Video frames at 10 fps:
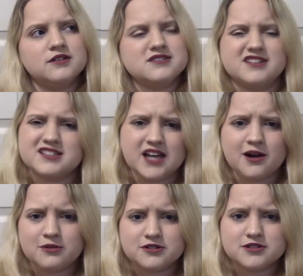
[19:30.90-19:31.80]
6
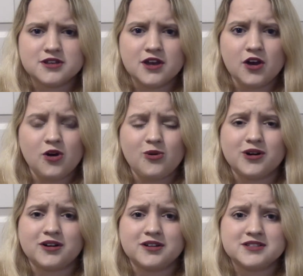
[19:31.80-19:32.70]
hours,
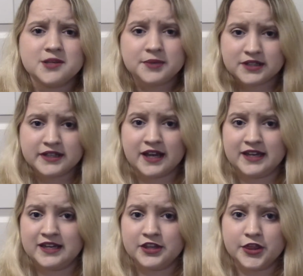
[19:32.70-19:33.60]
or typically I
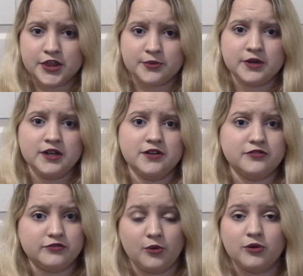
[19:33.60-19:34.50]
get 3 to
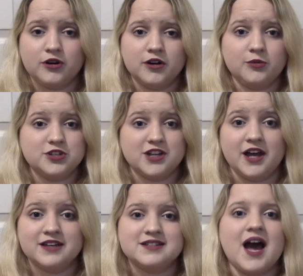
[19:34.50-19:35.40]
4, which
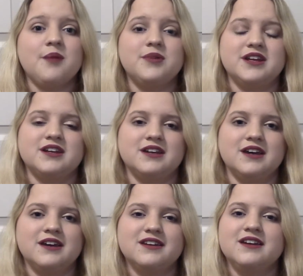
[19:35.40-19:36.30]
is happening
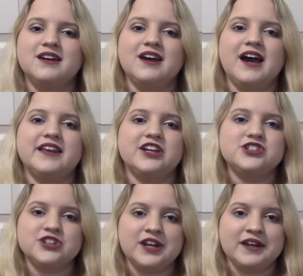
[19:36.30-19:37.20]
again, and that
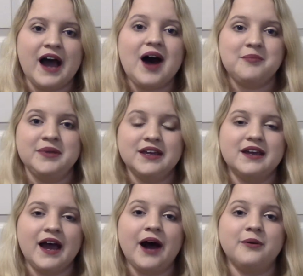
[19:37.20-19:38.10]
should not be
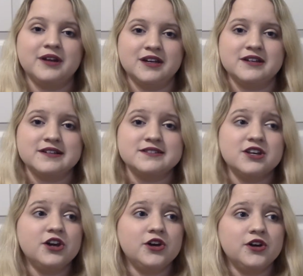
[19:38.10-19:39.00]
how it
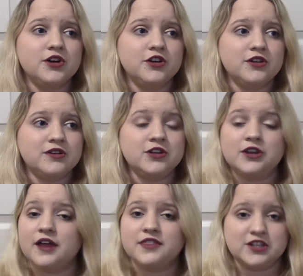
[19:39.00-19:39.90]
is.
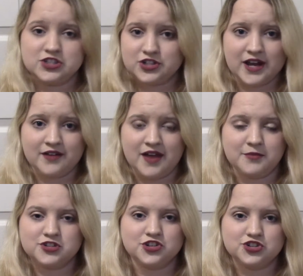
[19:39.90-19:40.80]
Nothing should have that
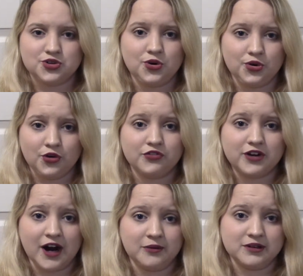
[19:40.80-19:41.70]
much control
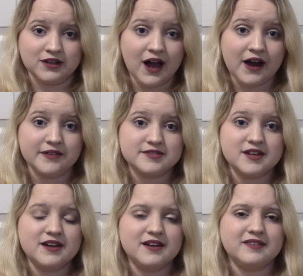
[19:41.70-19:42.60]
over our lives
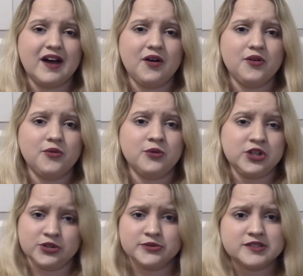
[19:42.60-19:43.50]
that
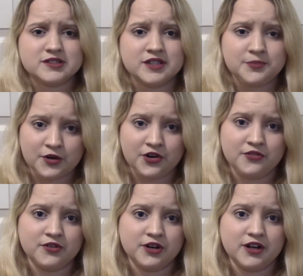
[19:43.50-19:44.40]
we lose sleep
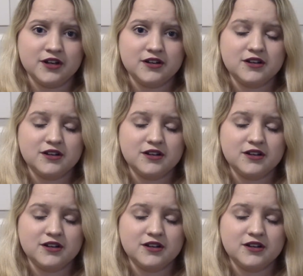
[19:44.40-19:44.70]
over it.